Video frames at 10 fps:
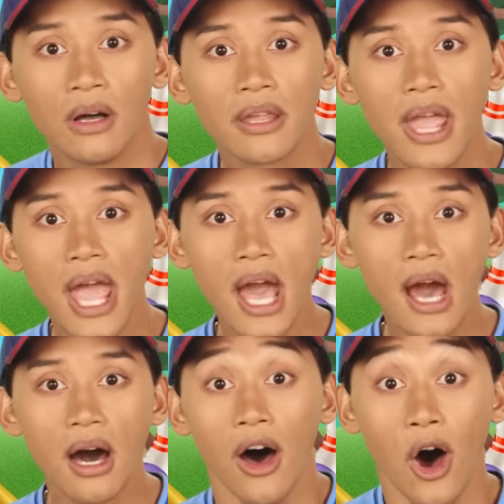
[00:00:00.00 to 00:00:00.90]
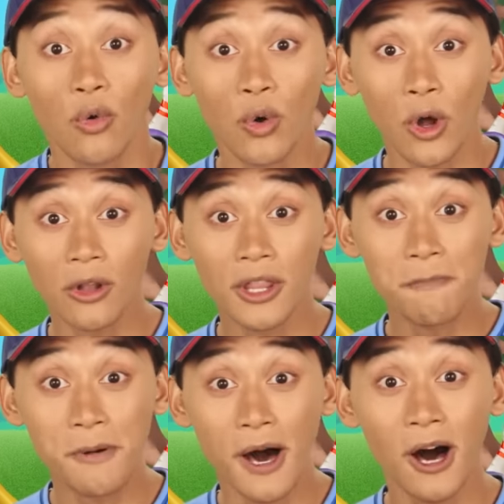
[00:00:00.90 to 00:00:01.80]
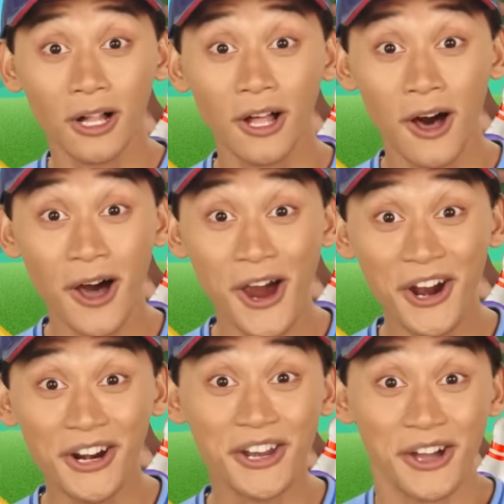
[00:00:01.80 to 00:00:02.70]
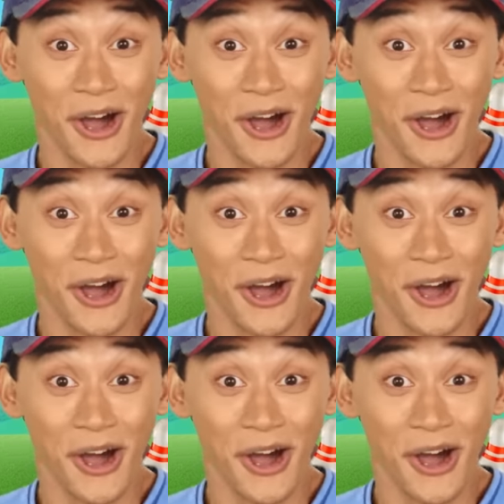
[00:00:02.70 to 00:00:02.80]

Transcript: Yeah, roll the ball hard!